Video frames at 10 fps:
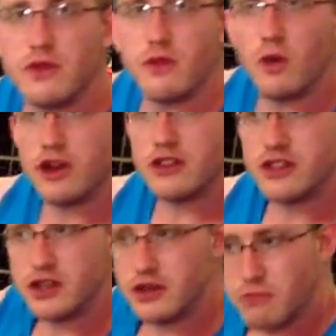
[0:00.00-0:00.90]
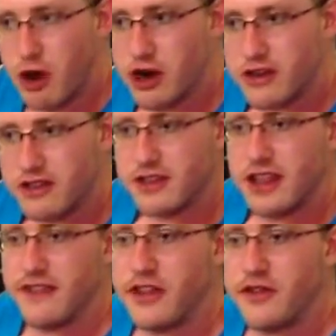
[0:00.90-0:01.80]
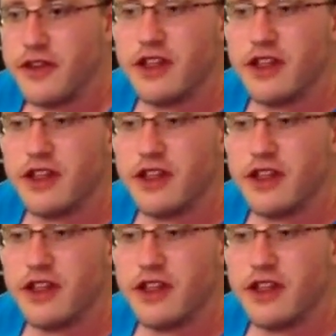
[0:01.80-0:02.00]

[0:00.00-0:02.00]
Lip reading: work the certain part. If you feel